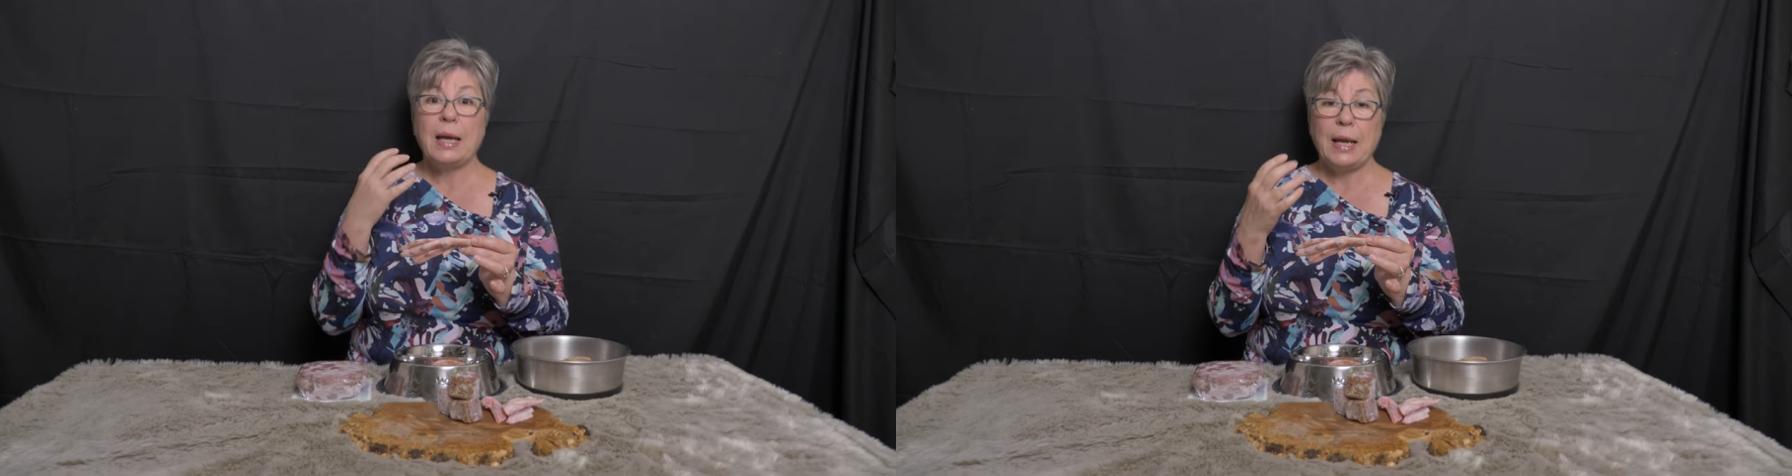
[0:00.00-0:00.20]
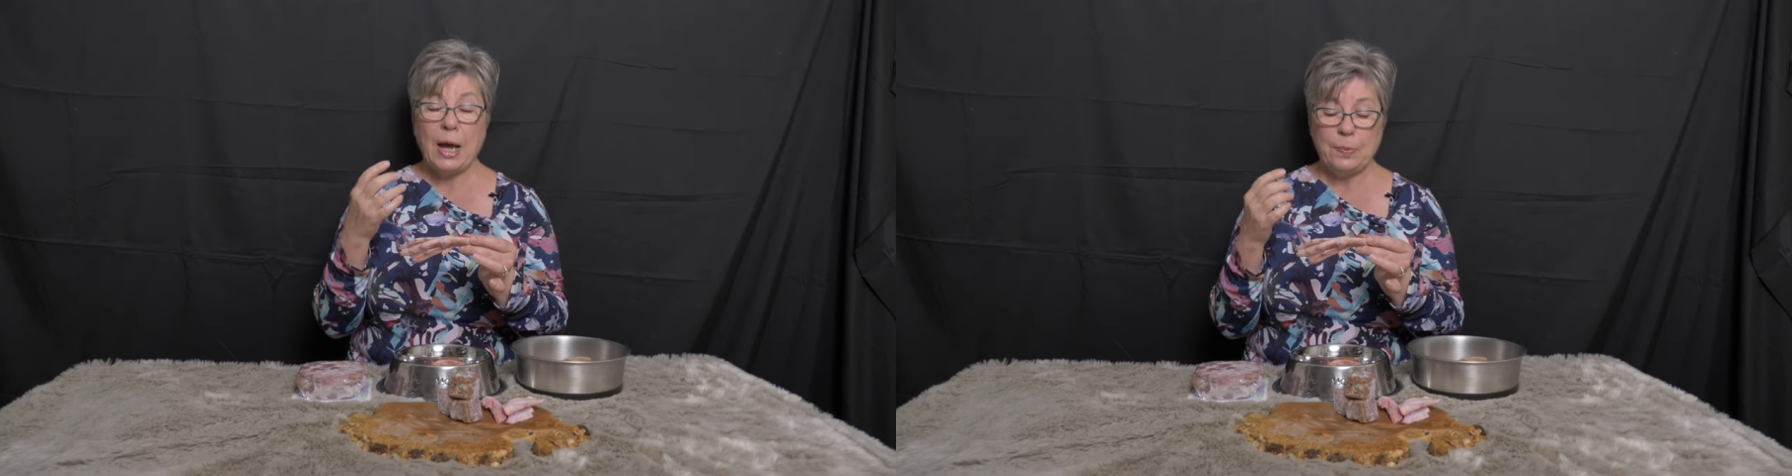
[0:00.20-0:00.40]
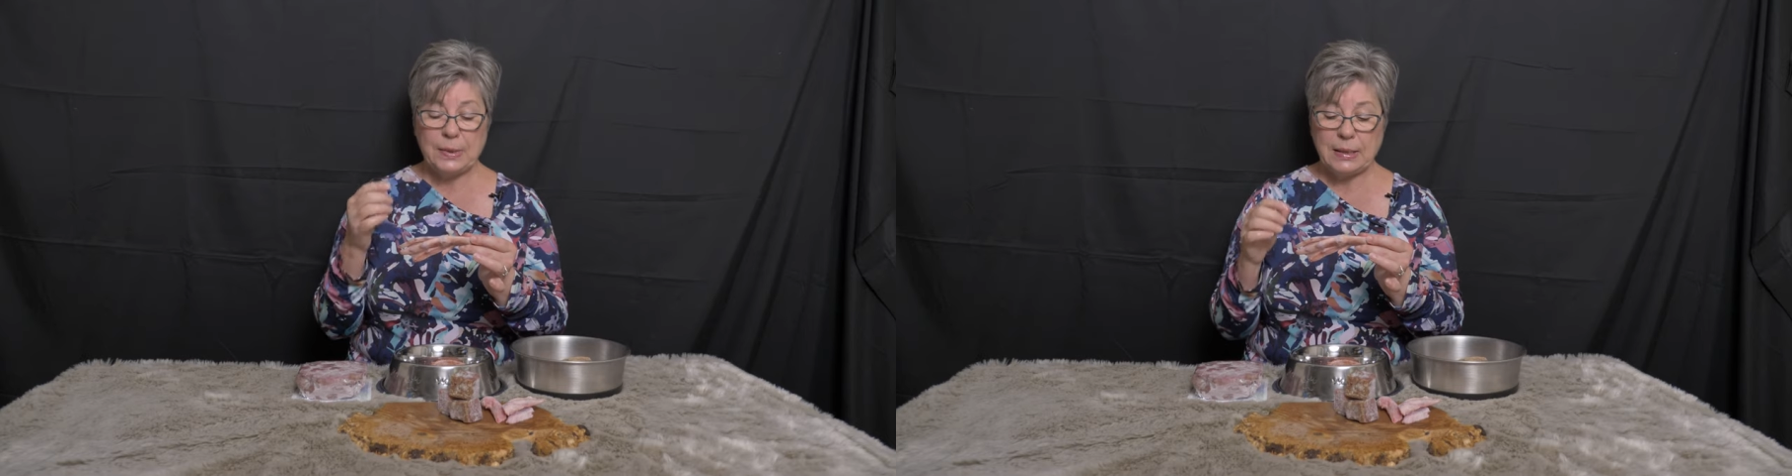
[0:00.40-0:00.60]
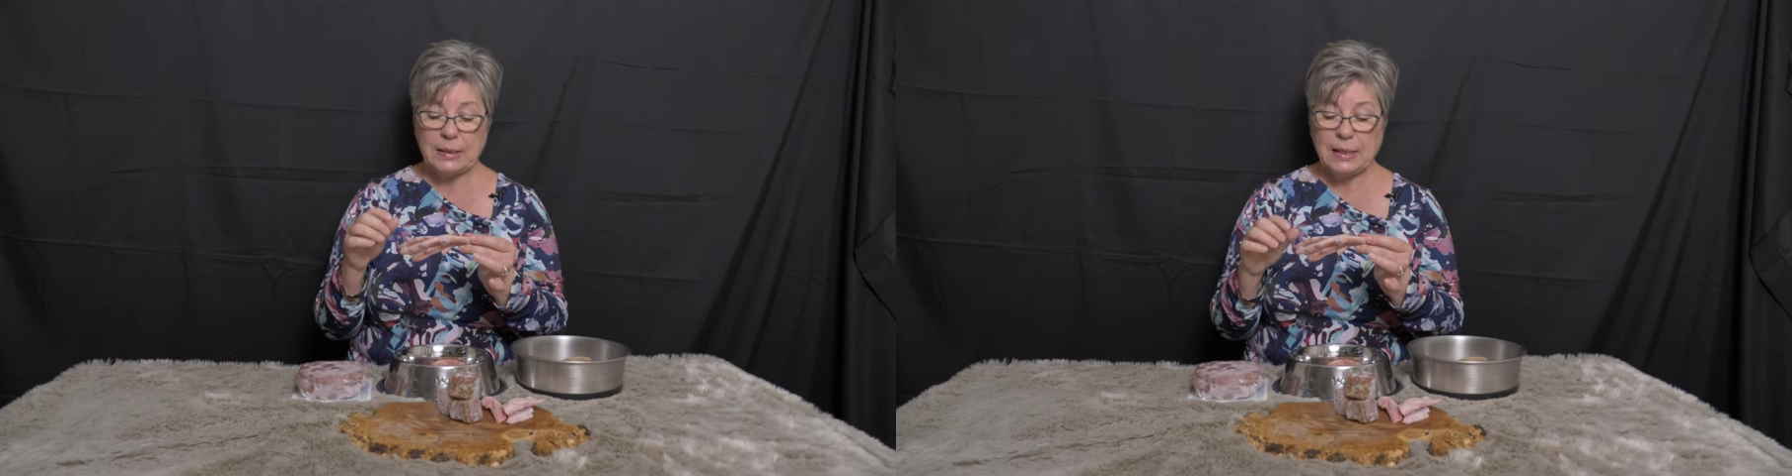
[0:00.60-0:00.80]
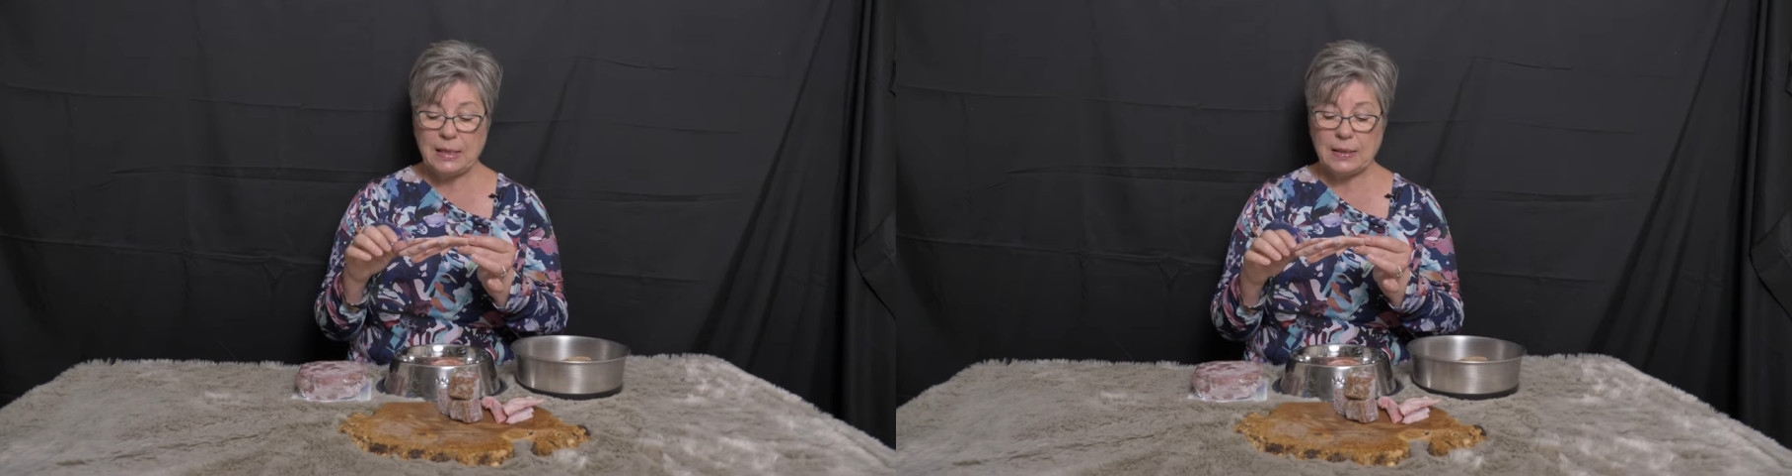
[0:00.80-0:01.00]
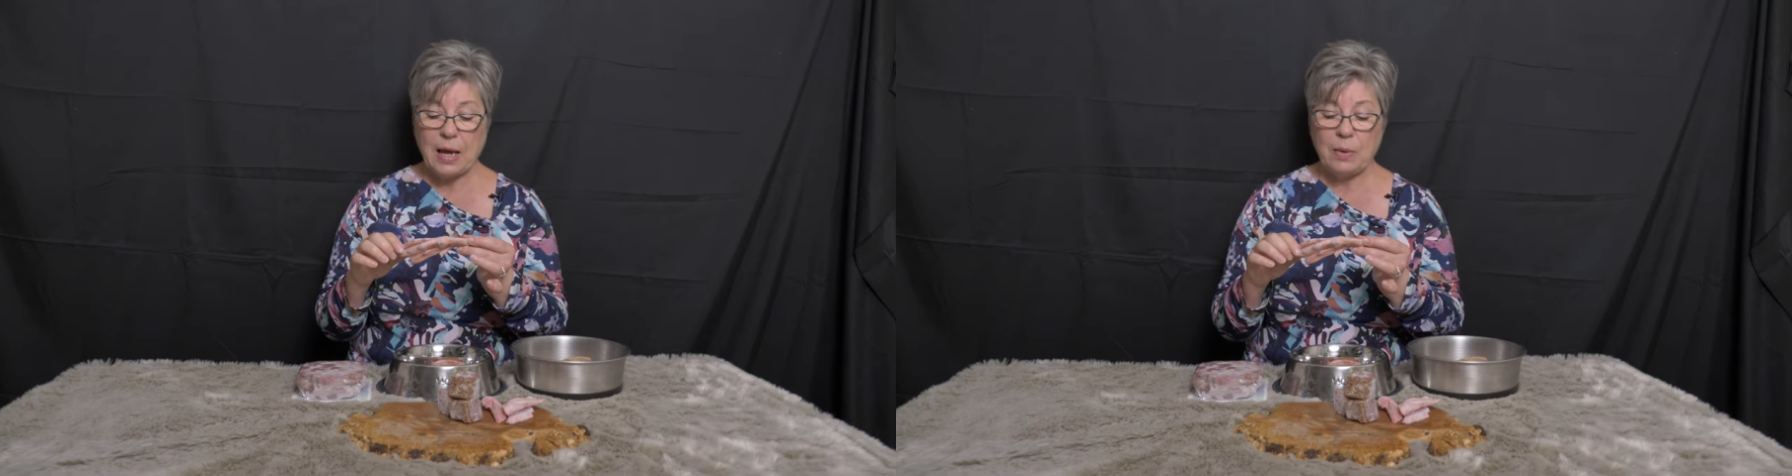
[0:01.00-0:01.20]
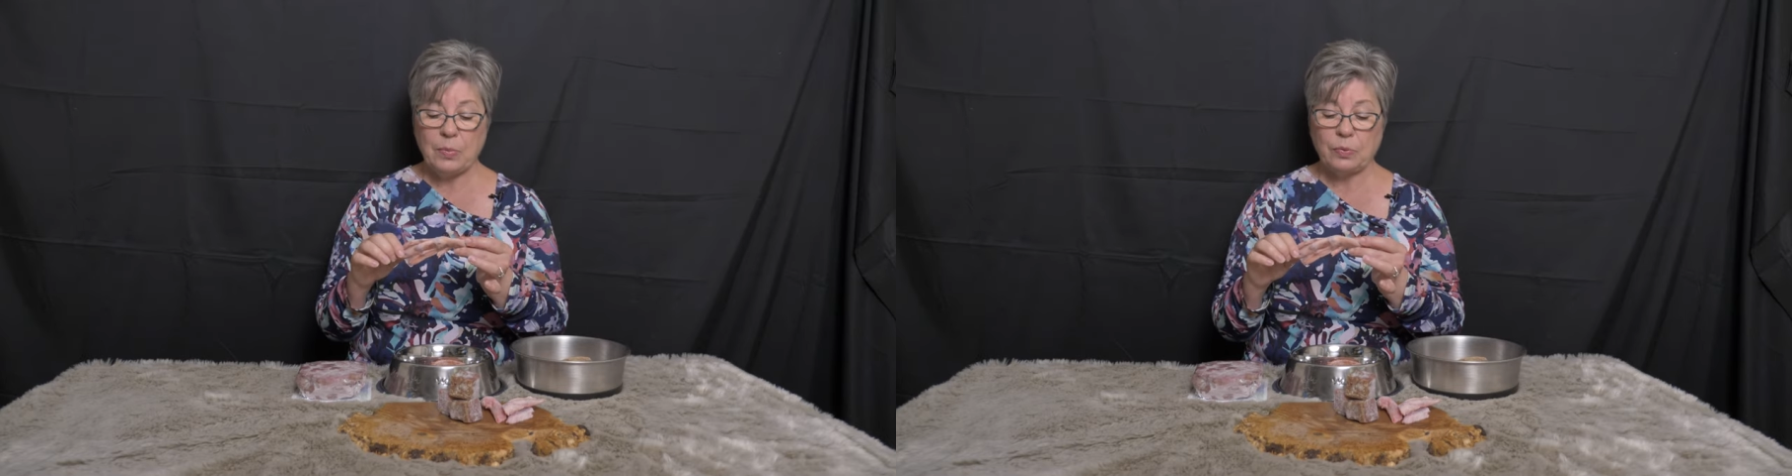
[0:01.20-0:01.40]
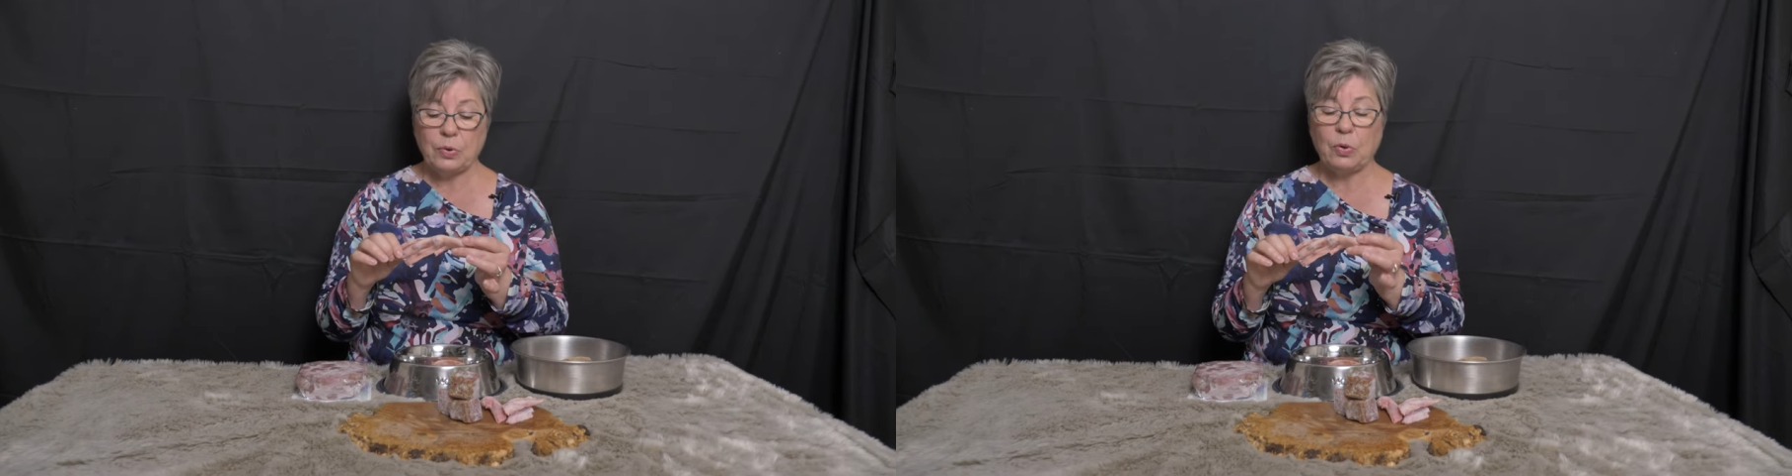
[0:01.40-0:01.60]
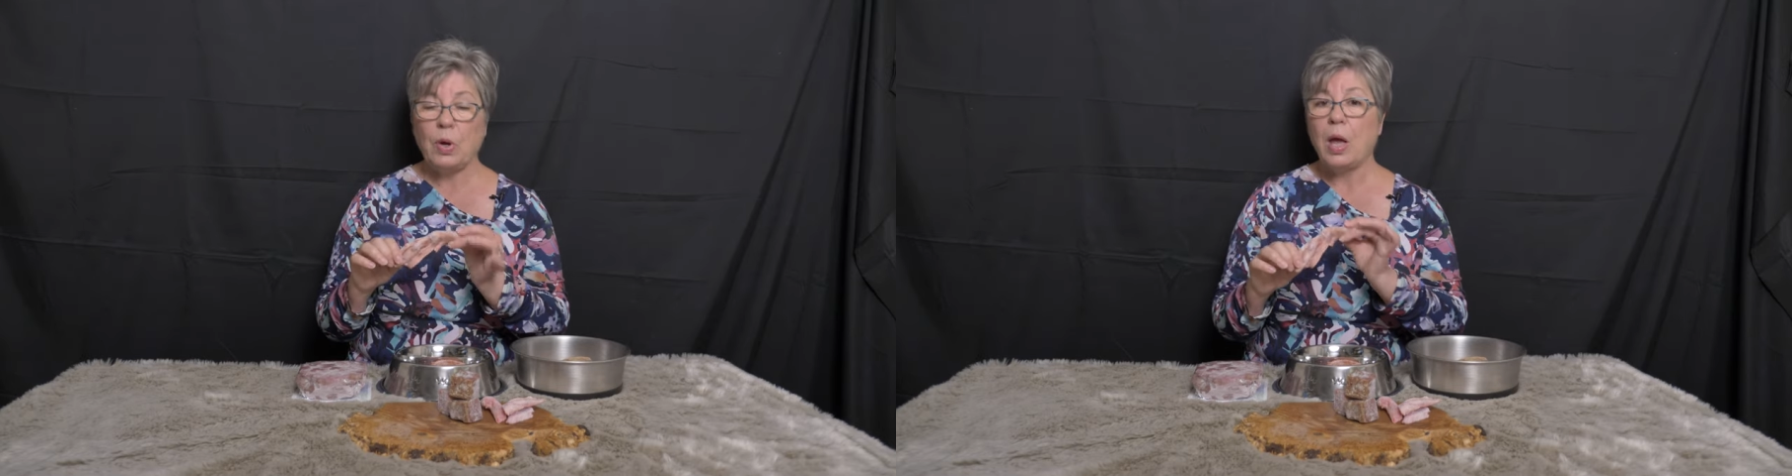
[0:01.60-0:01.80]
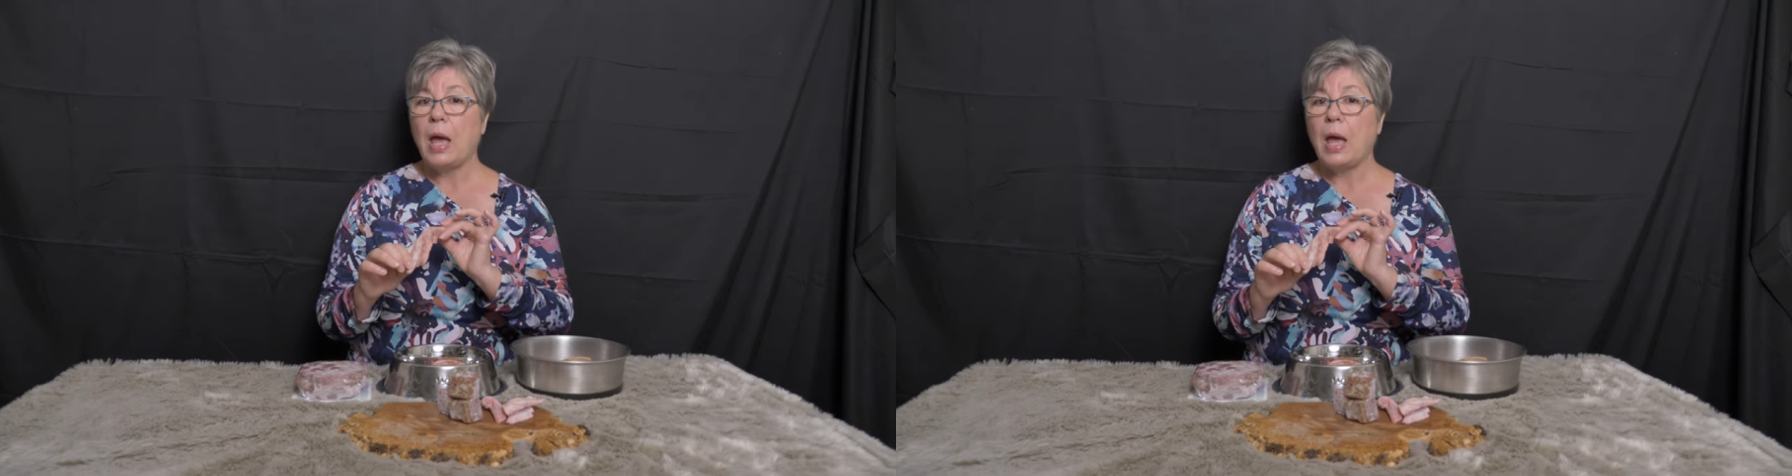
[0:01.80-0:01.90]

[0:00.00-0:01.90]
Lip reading: it helps the teeth come through,